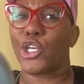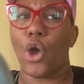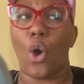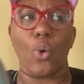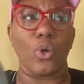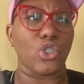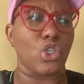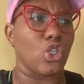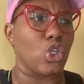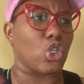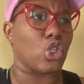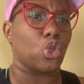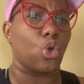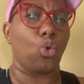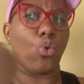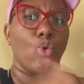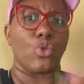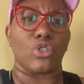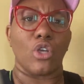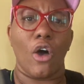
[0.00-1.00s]
go into the
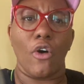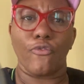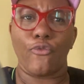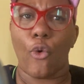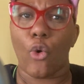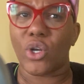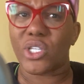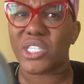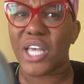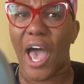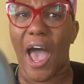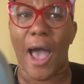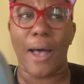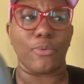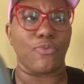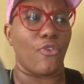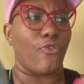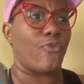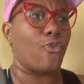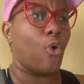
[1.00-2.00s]
schools four
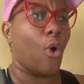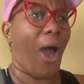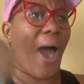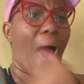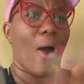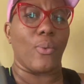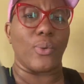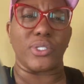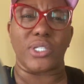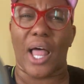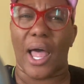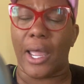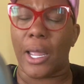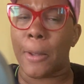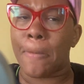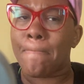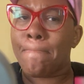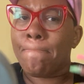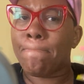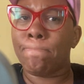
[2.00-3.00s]
times for four hours. Like